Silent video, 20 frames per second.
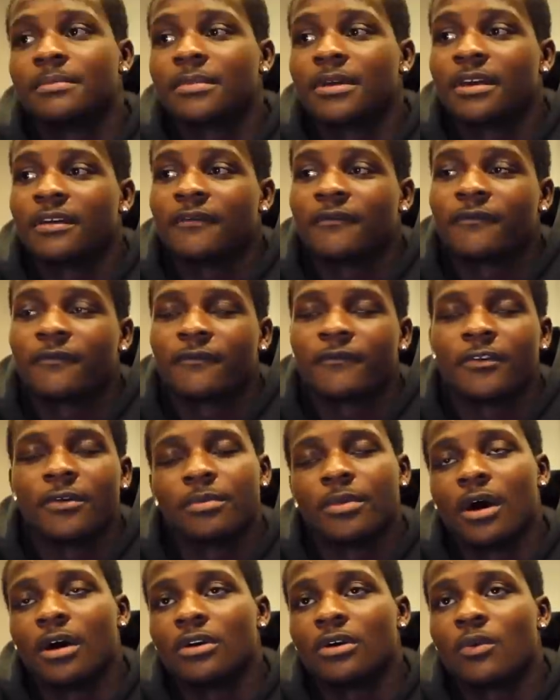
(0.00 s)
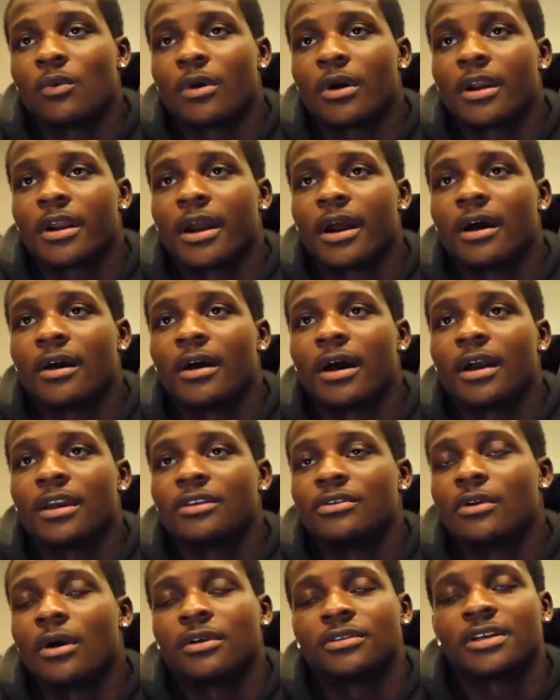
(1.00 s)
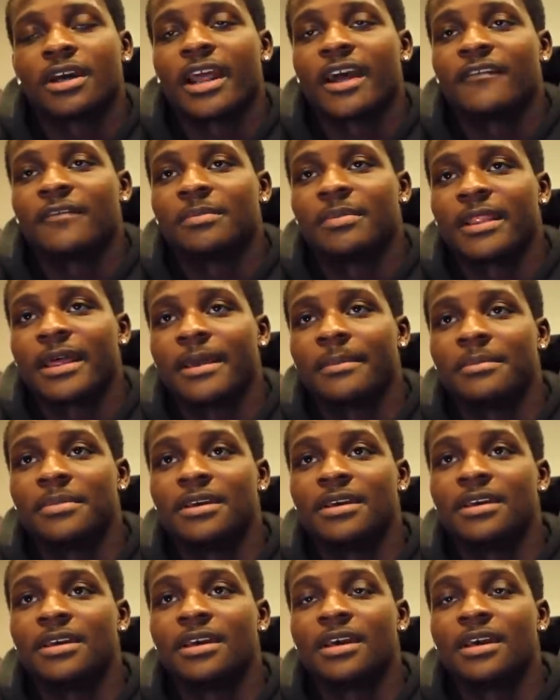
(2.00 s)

If football don't work out, you always gotta have a plan B.